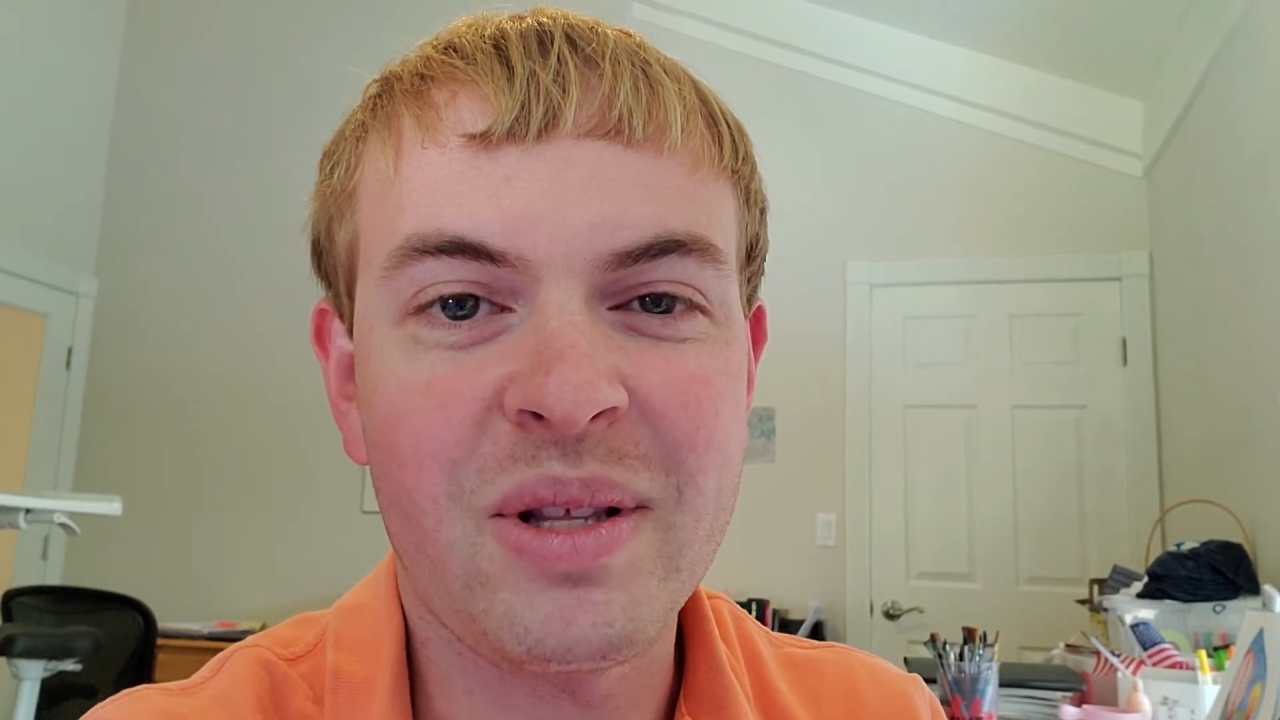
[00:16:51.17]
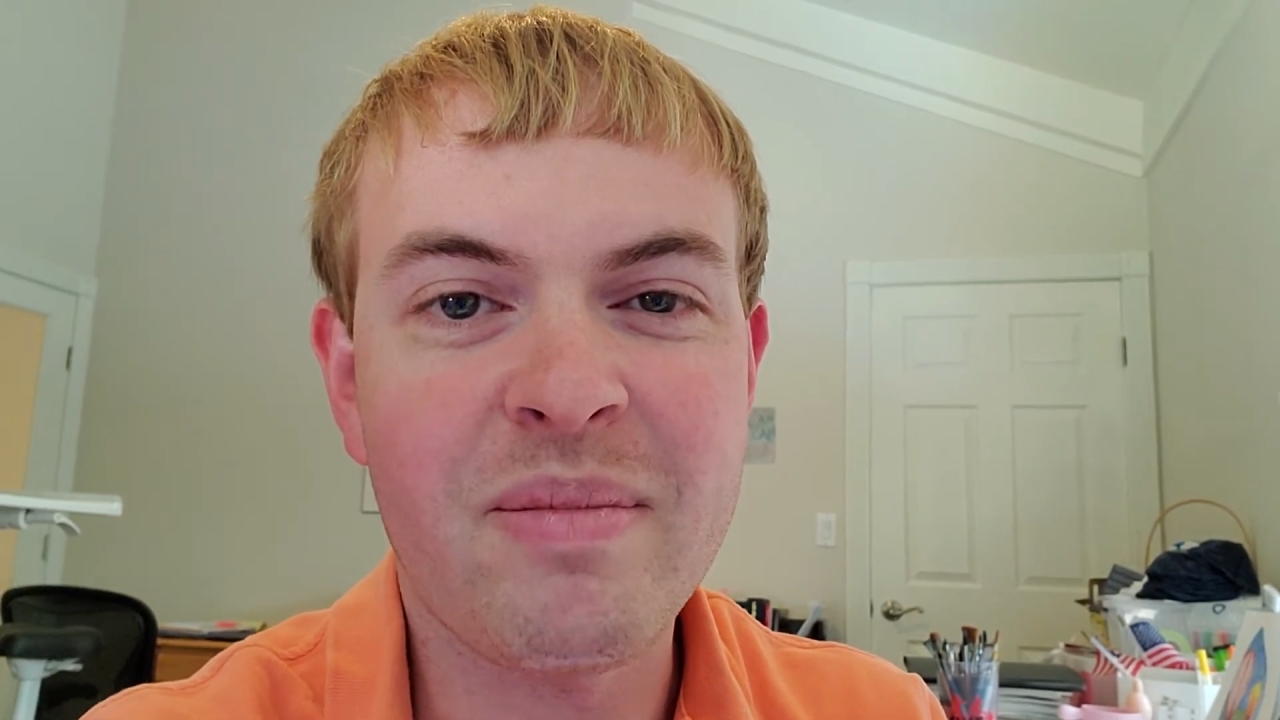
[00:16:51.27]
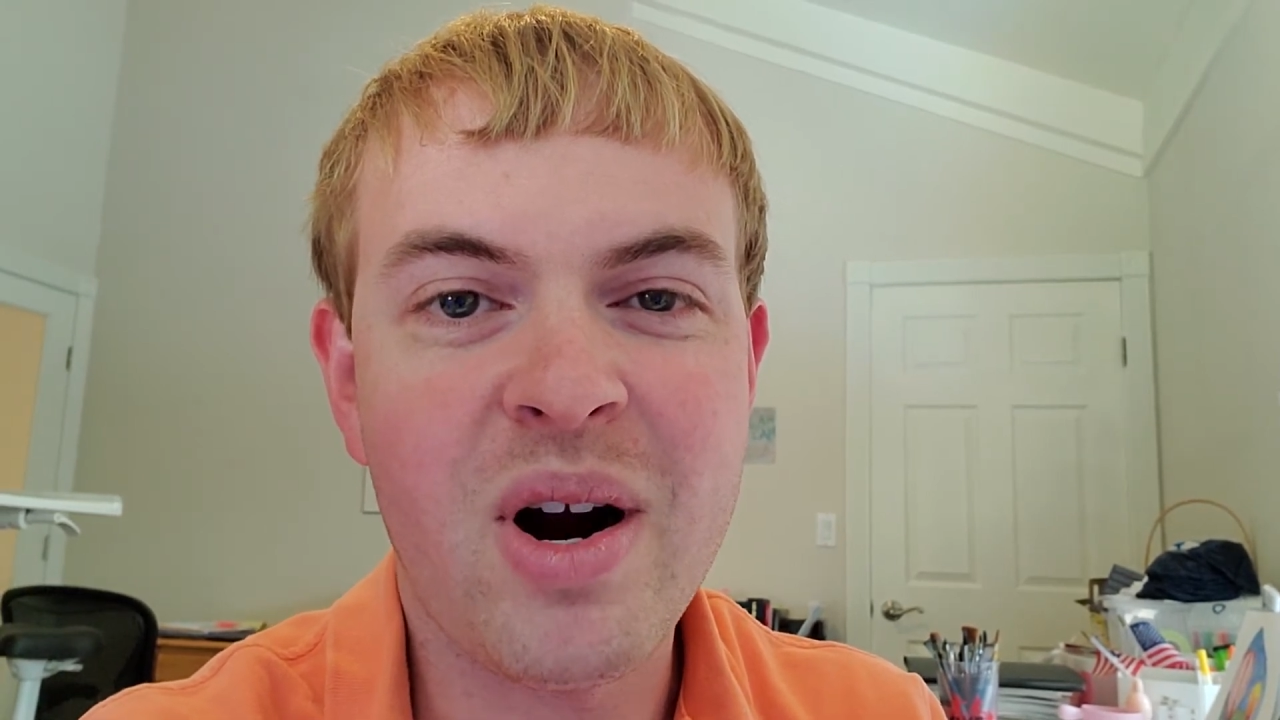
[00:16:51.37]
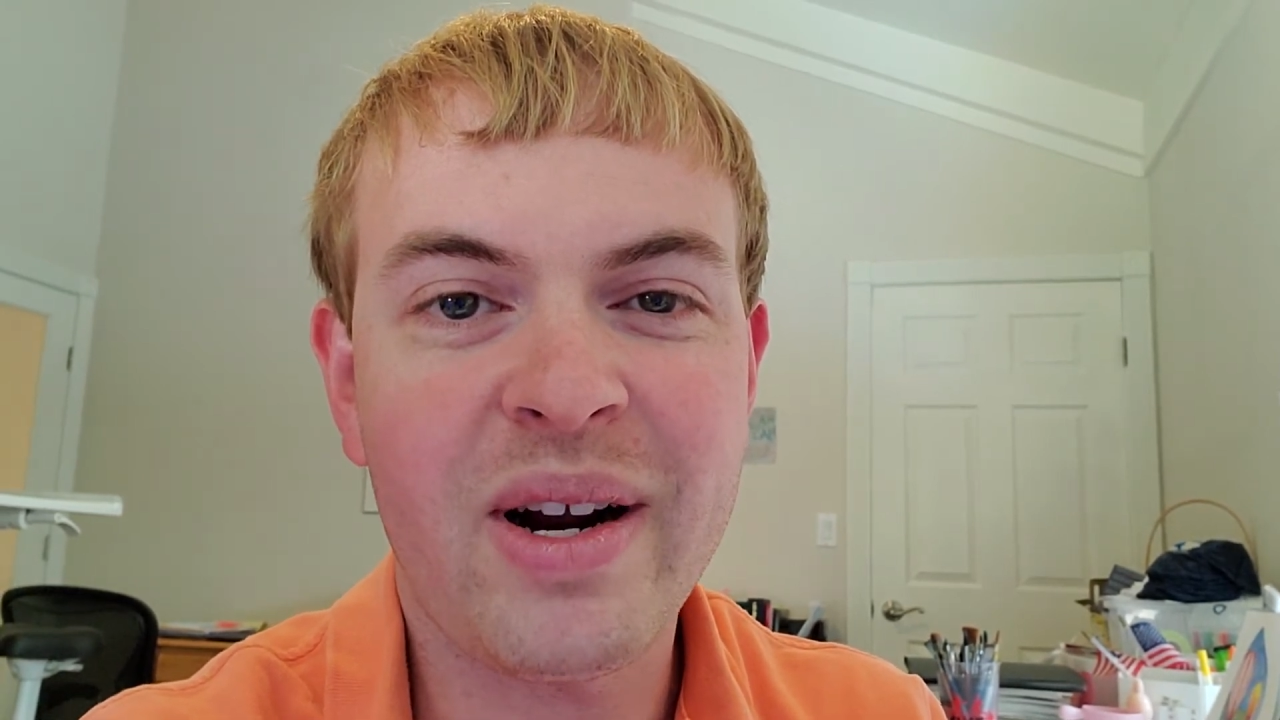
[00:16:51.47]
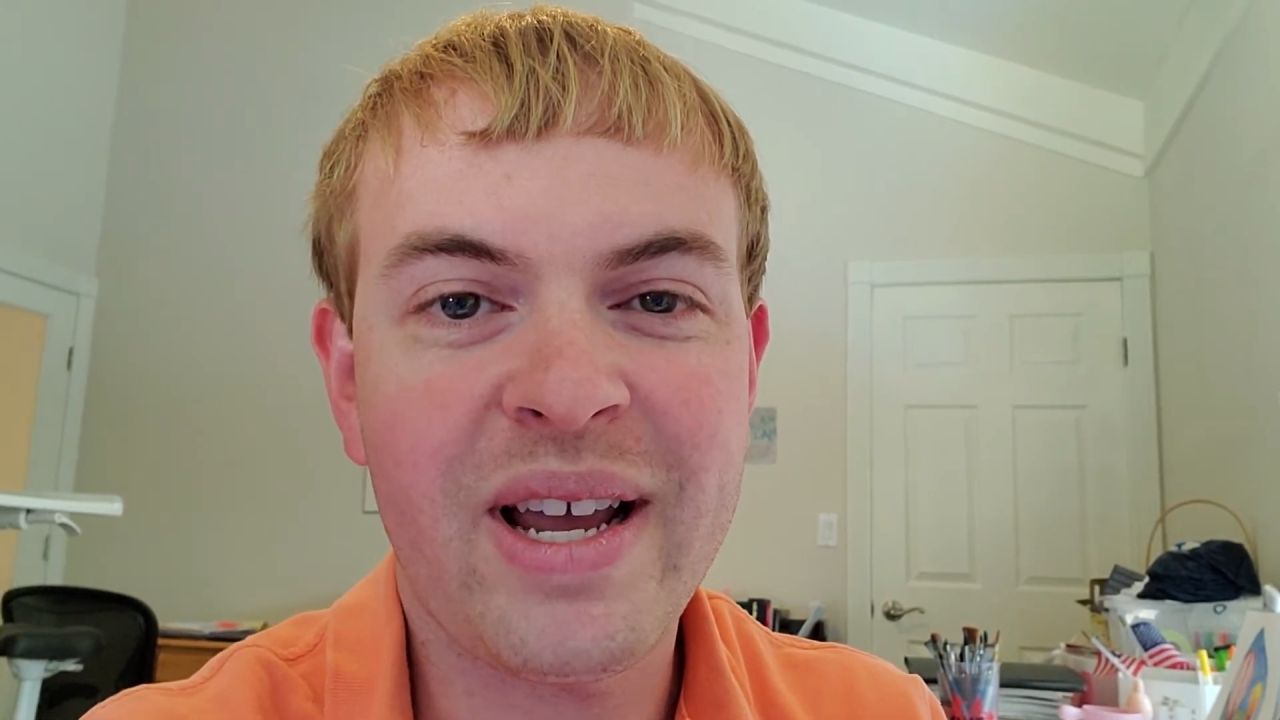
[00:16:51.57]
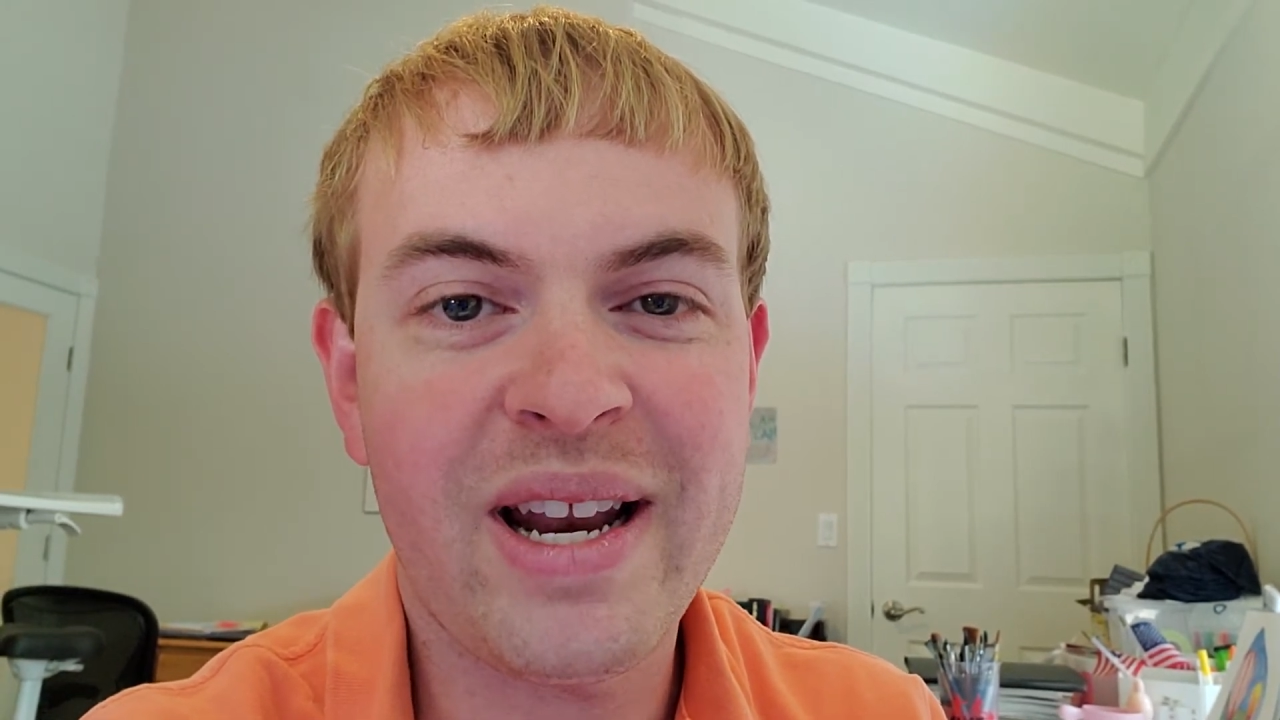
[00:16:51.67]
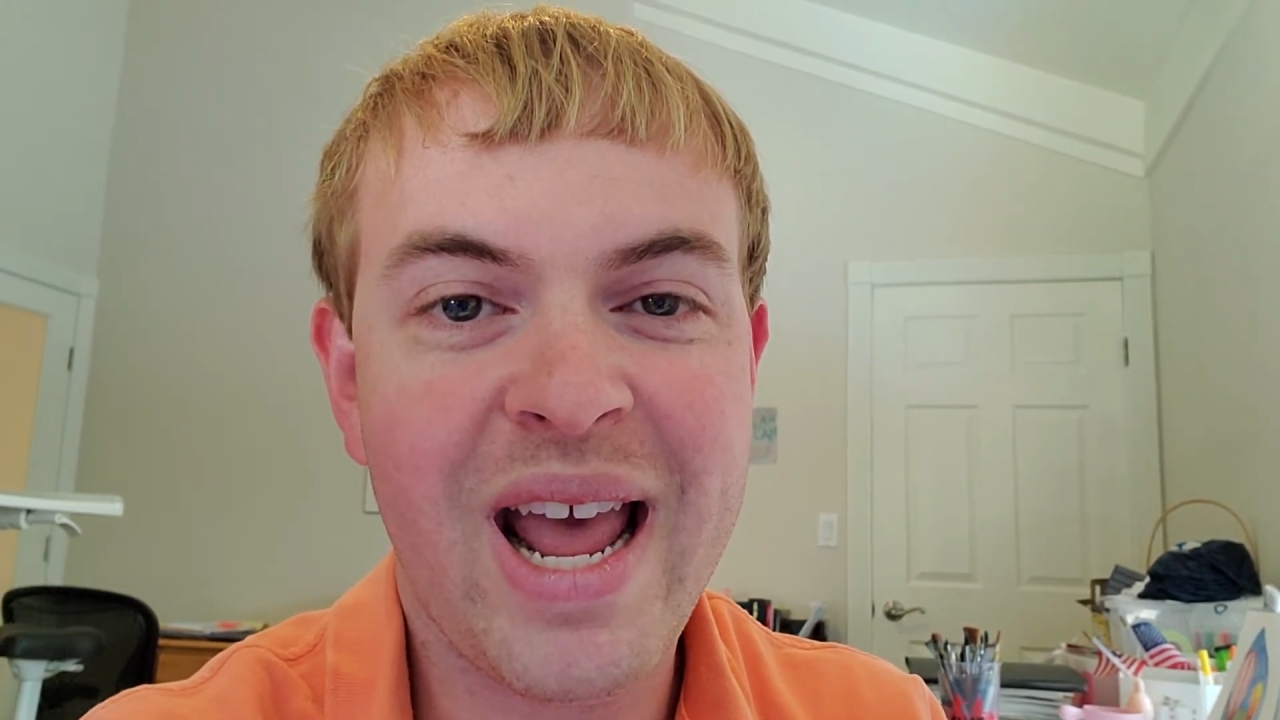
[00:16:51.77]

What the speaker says: in the market